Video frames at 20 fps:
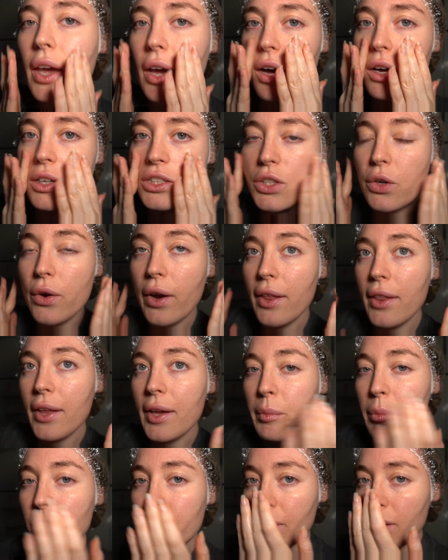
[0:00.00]
Also, I
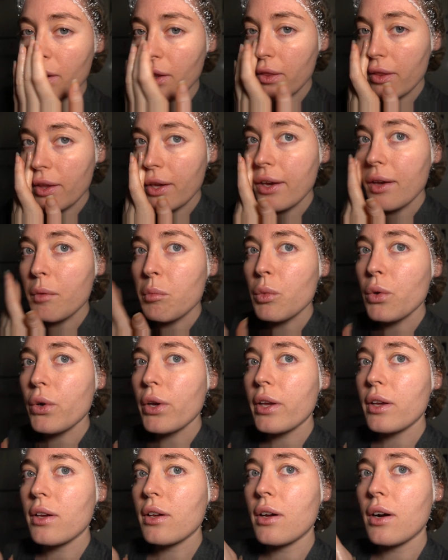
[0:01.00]
like putting the hemp
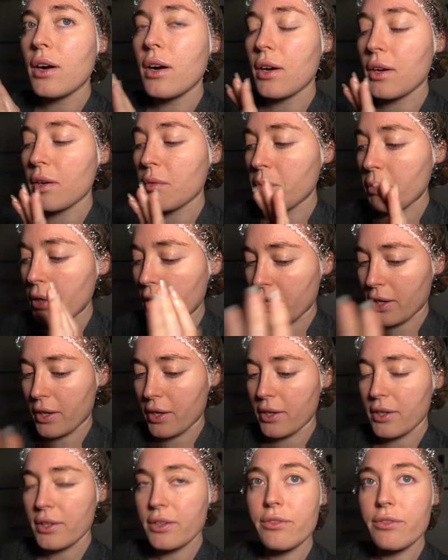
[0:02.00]
oil on my